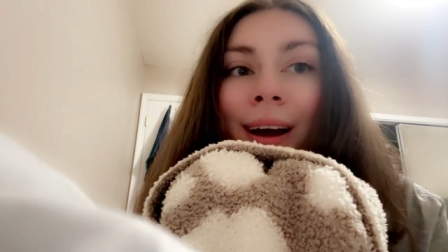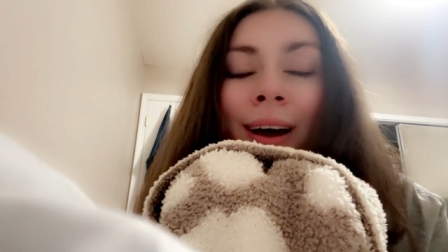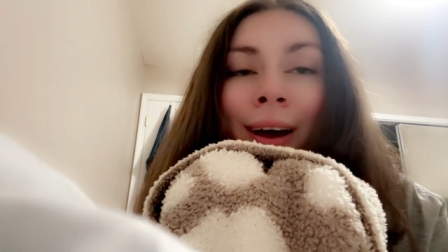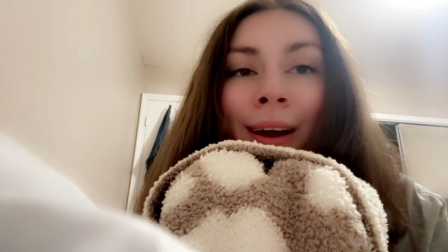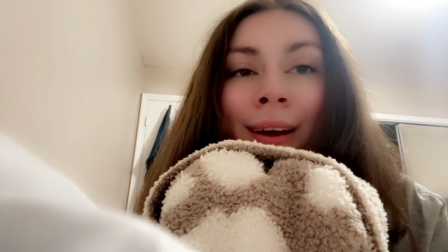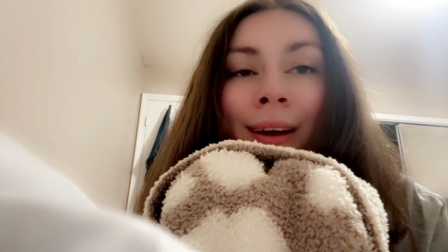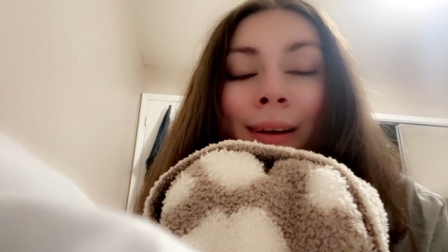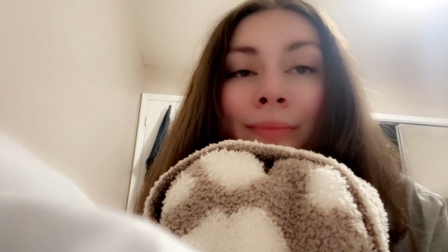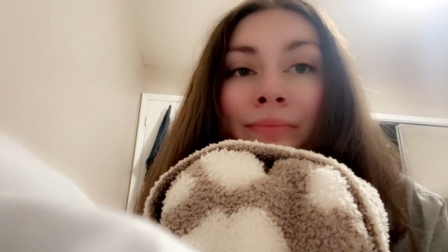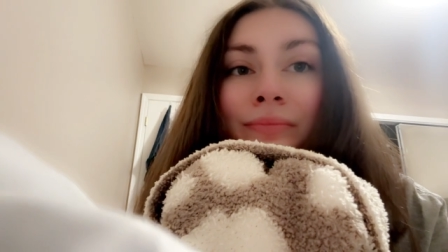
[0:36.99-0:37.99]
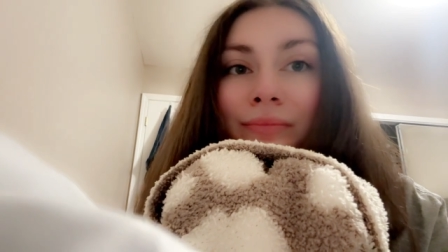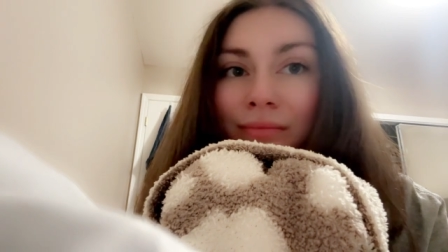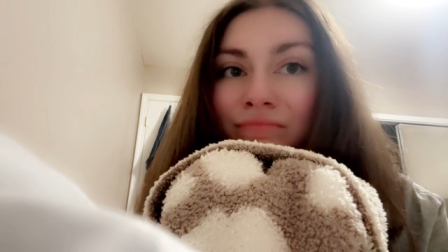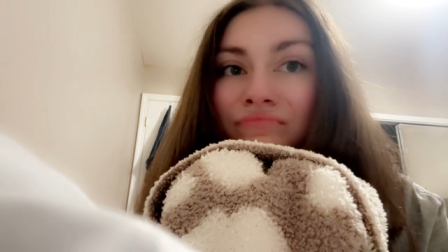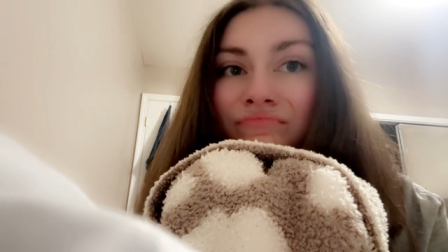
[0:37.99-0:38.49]
I
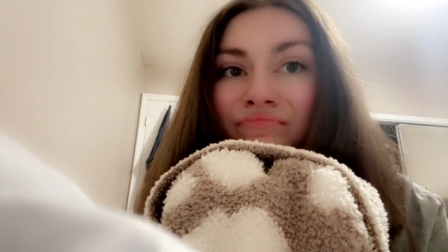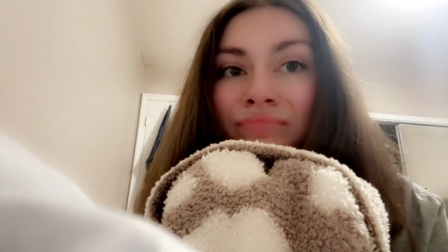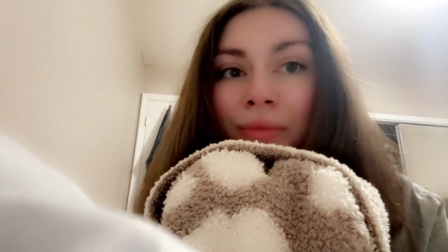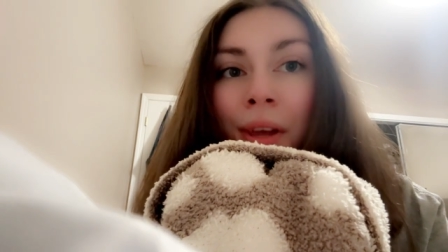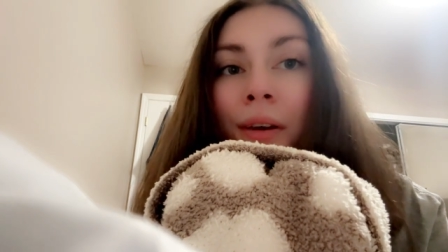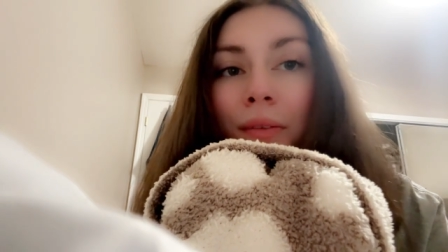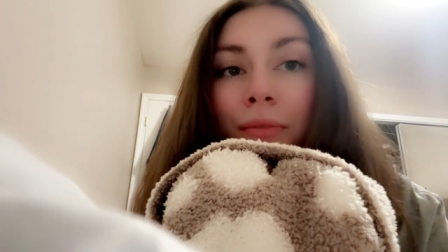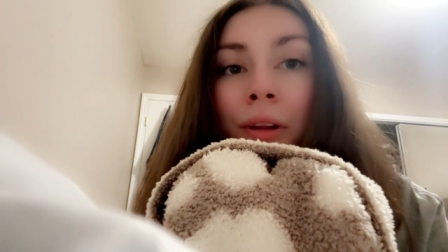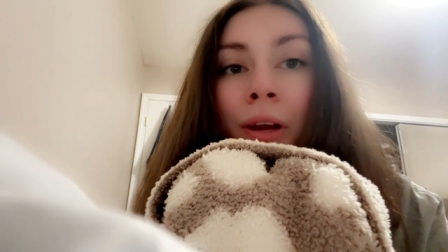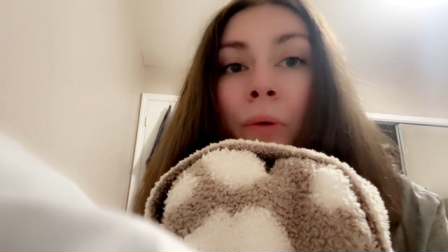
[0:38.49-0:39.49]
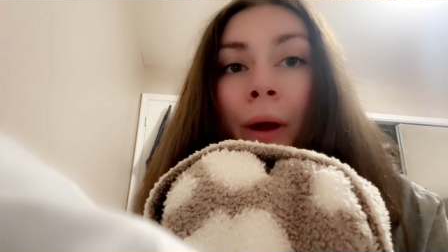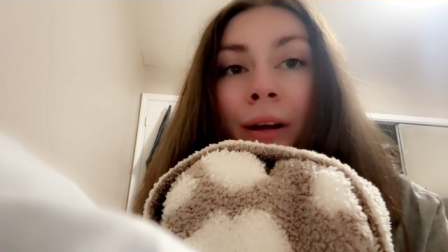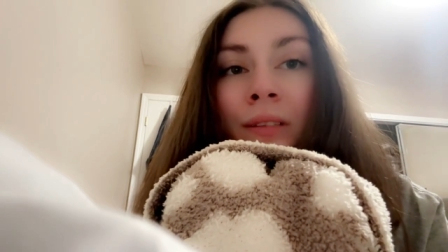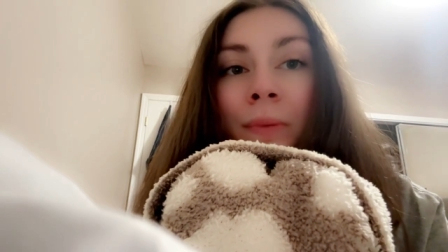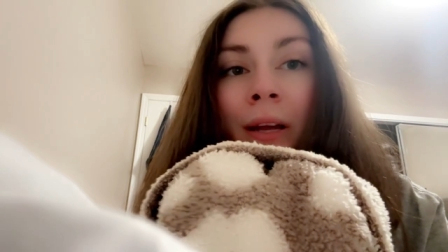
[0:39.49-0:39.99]
fully aware
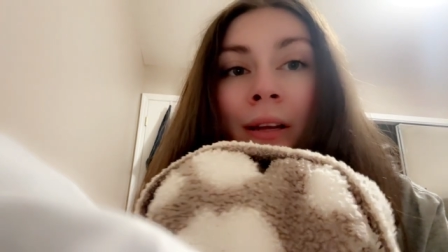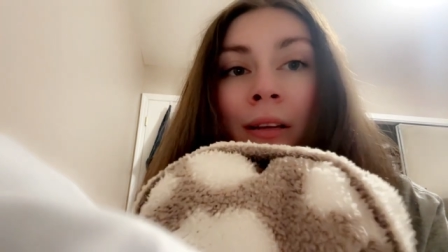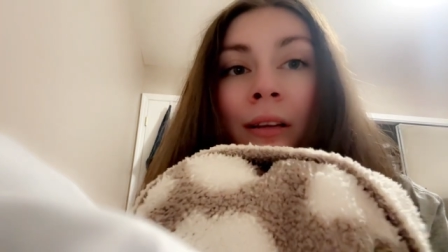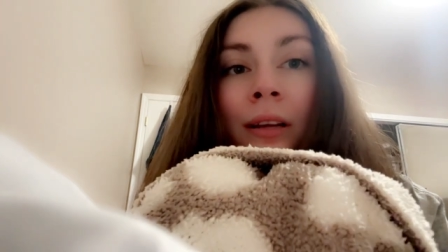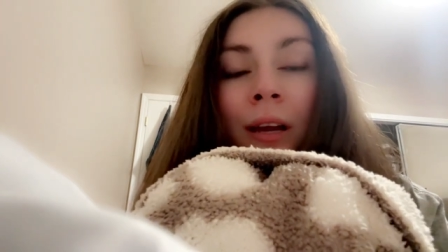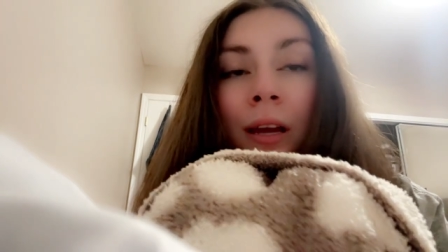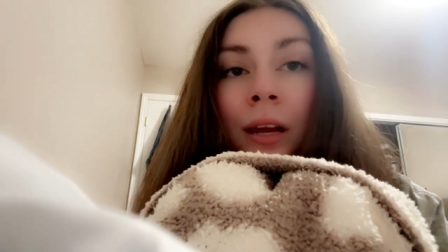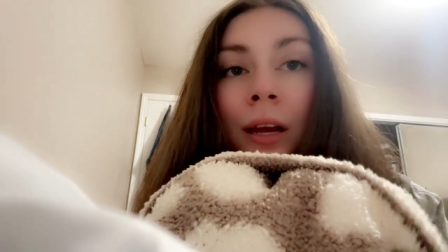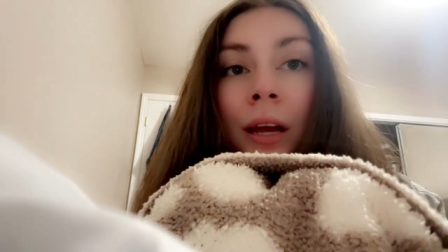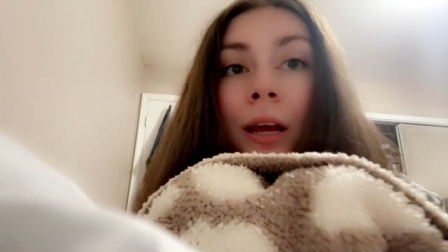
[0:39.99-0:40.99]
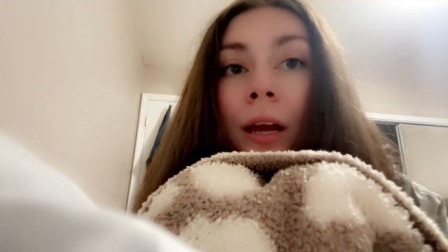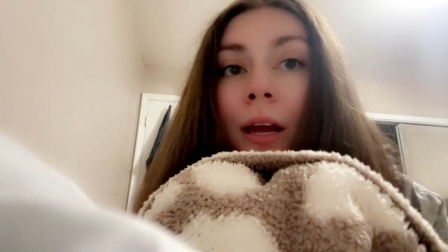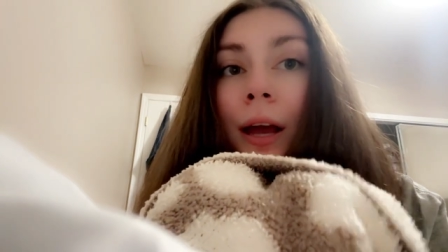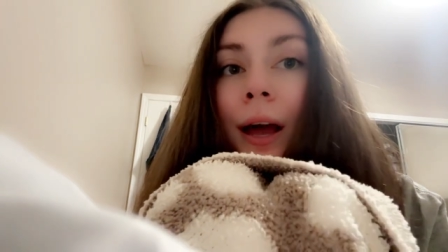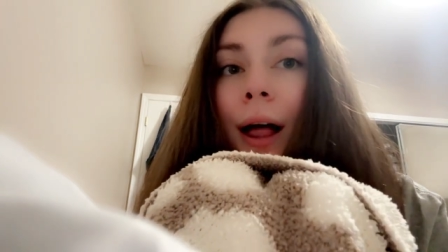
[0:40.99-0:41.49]
it's been
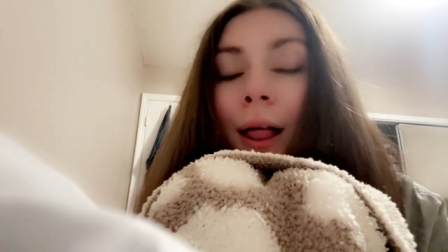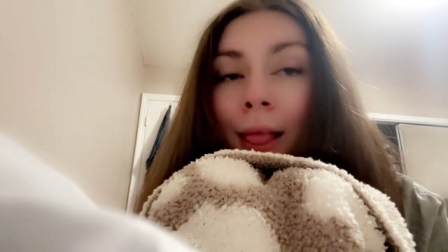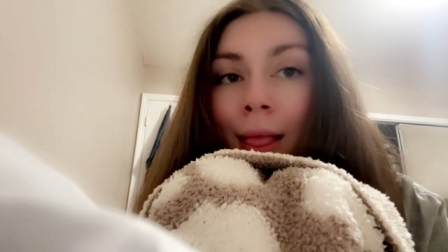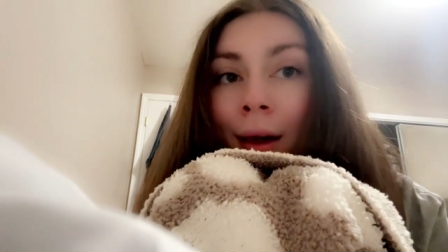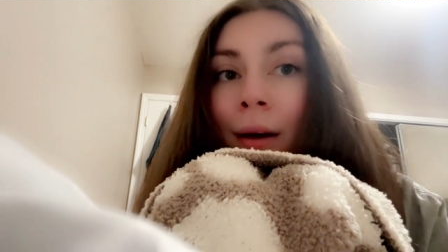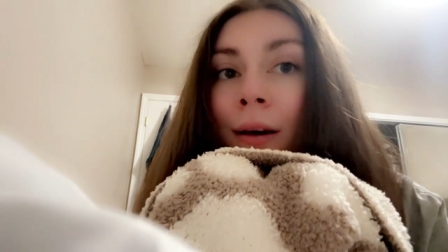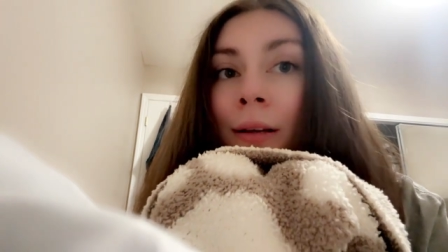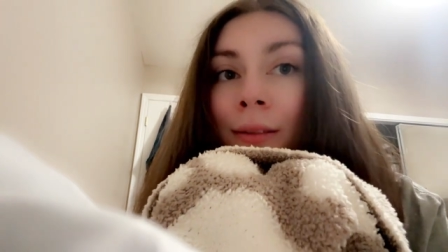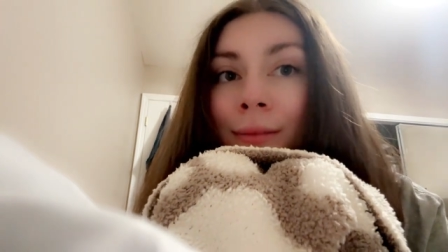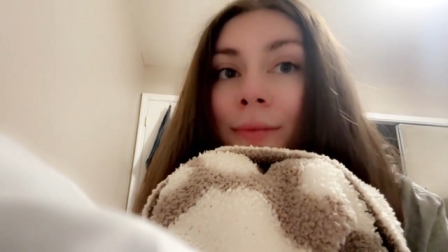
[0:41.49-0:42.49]
a long